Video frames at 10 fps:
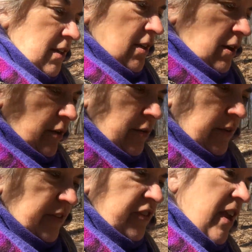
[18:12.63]
You know,
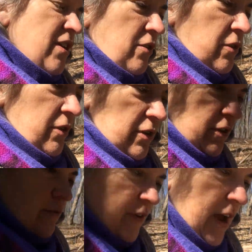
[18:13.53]
let's say
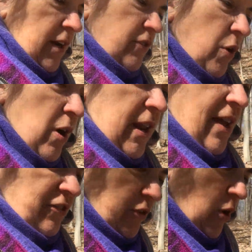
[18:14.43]
you've got a dog that
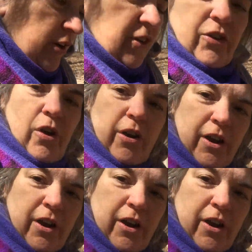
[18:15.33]
has dog-to-dog